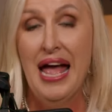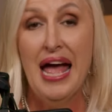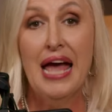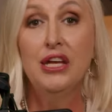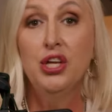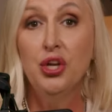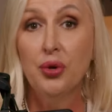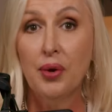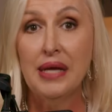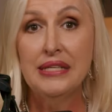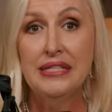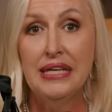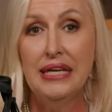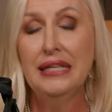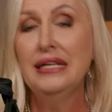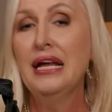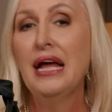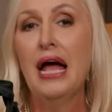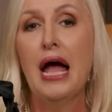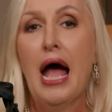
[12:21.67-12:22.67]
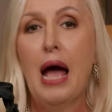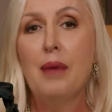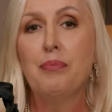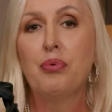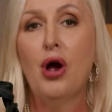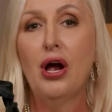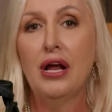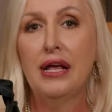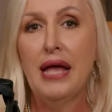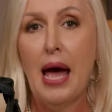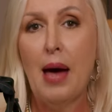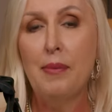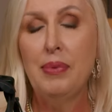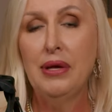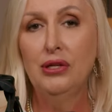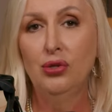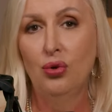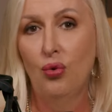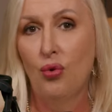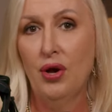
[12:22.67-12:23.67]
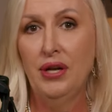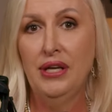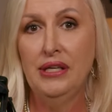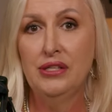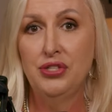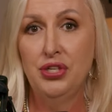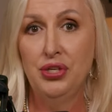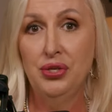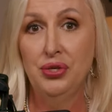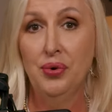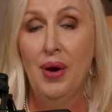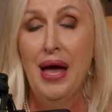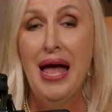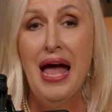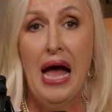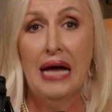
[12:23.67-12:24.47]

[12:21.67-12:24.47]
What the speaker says: And you know what I did? I brought Gabby and Lauren in too.